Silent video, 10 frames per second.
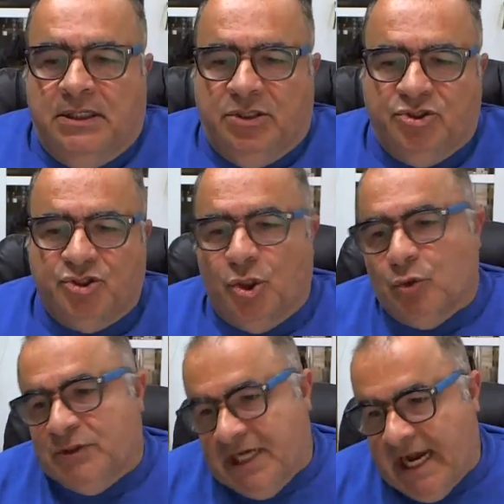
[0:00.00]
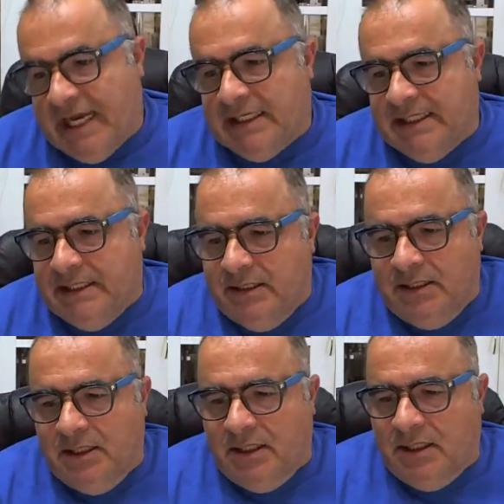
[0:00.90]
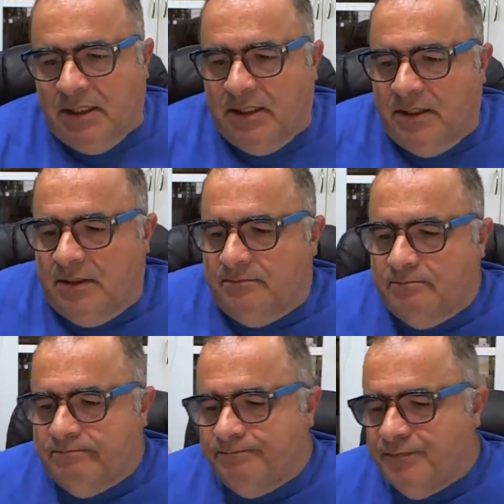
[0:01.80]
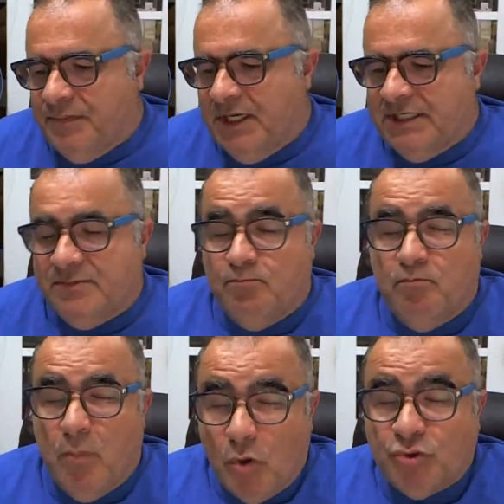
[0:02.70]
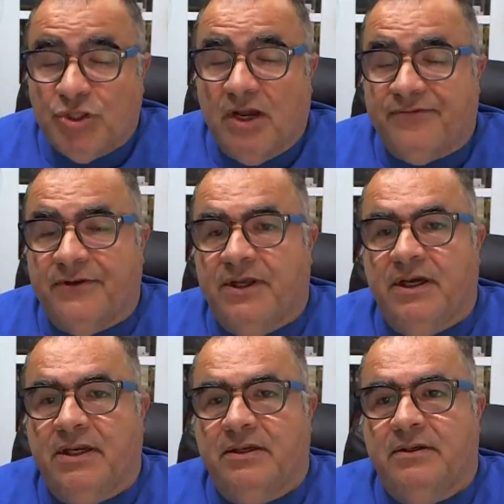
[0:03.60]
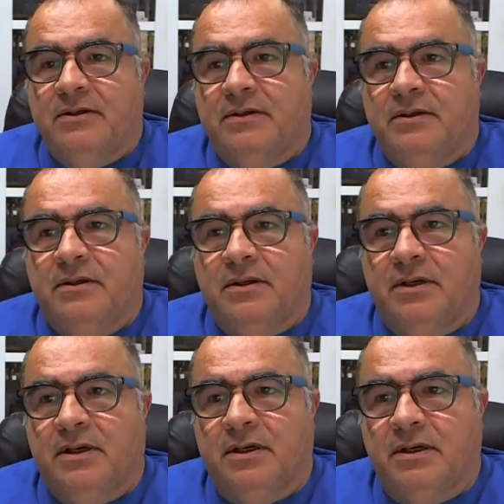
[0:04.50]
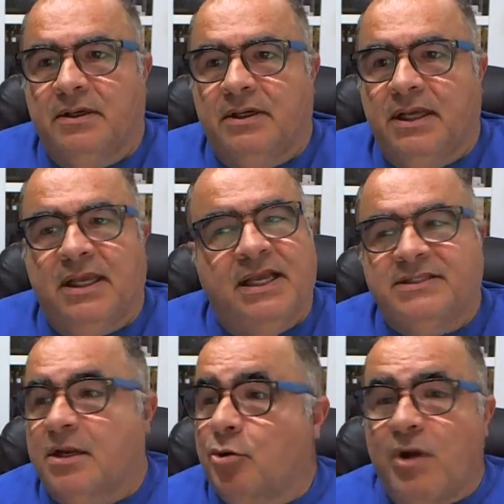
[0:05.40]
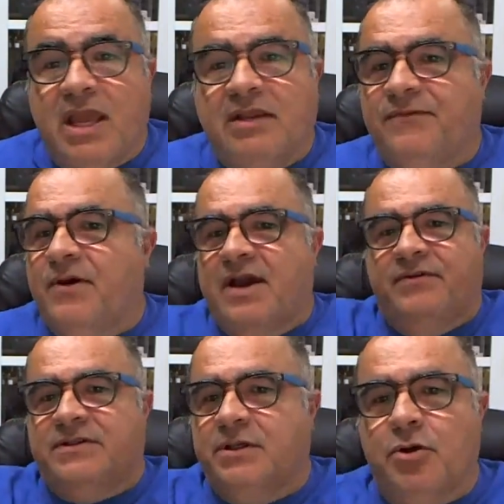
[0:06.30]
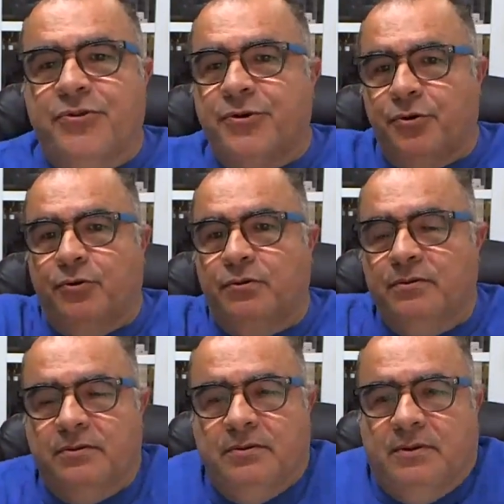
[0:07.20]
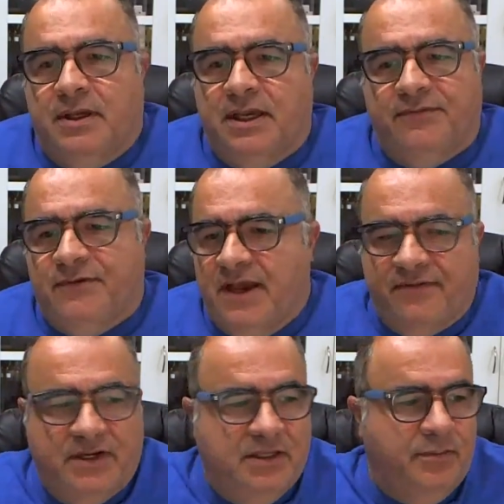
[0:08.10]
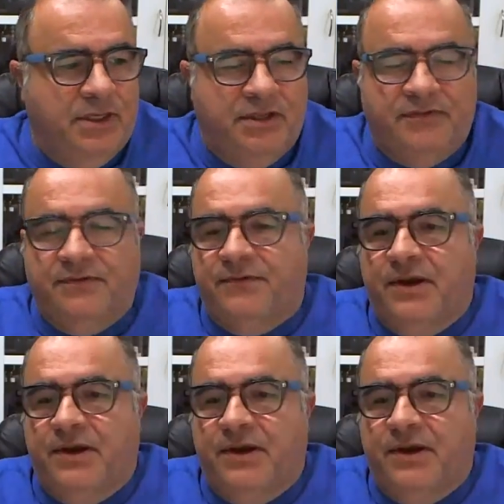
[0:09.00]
So tiling is most often done. It's great if you have it to go through, if you have it in the middle of